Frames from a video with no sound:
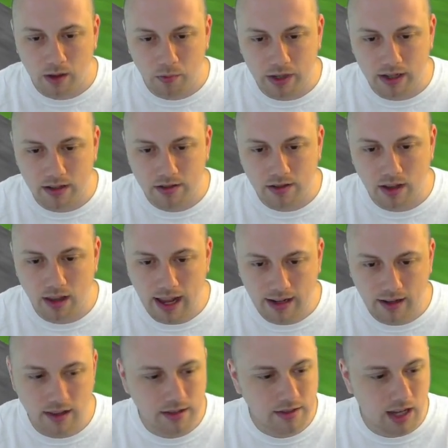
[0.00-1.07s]
We need to
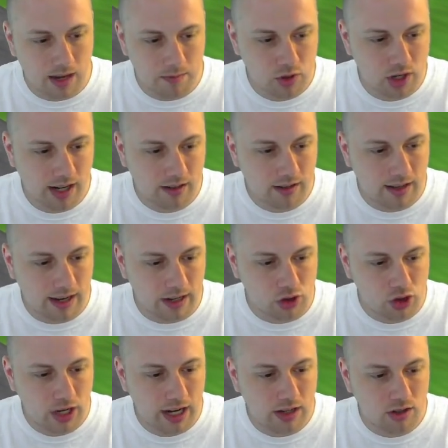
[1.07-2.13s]
select this object
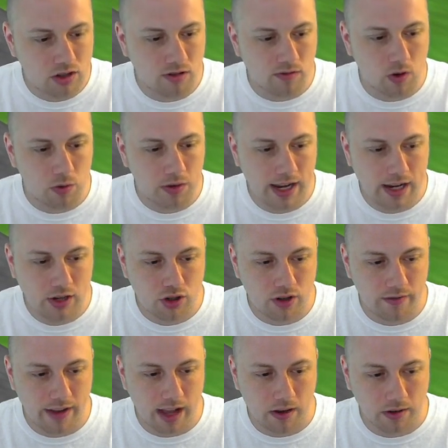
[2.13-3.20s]
and change the
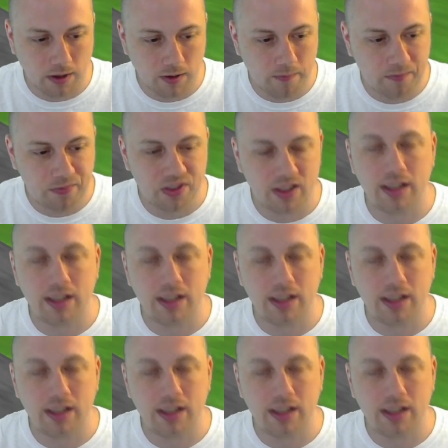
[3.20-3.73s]
rotation value.